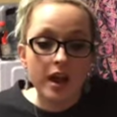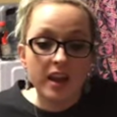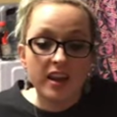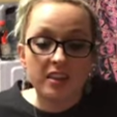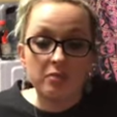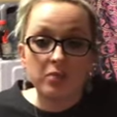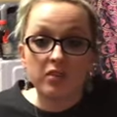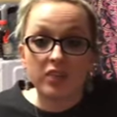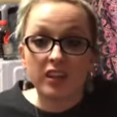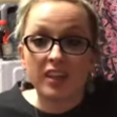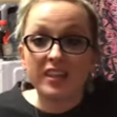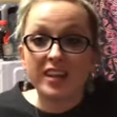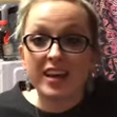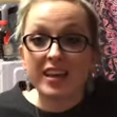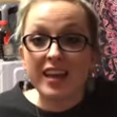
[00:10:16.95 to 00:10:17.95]
And I've been
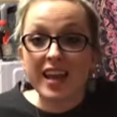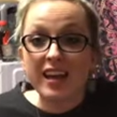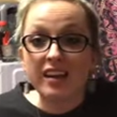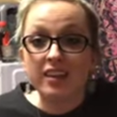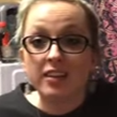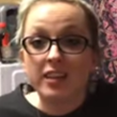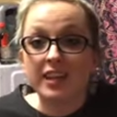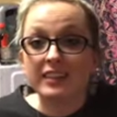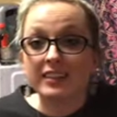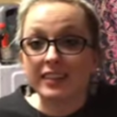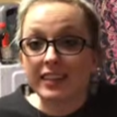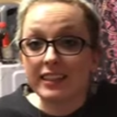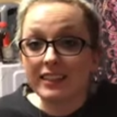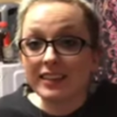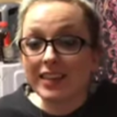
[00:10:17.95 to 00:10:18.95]
really dedicated to that
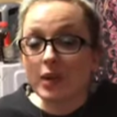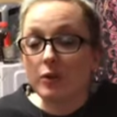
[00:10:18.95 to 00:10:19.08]
since.